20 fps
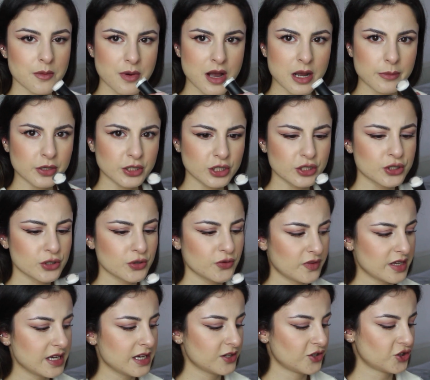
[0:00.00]
But I'm going to do
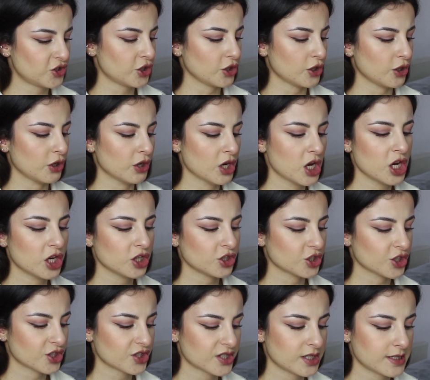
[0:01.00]
these two
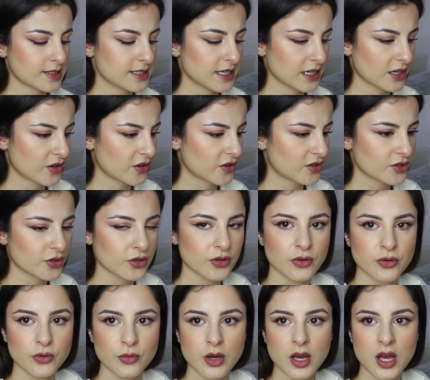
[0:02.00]
just to stick
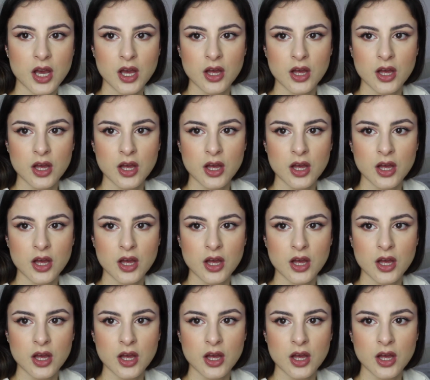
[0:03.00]
to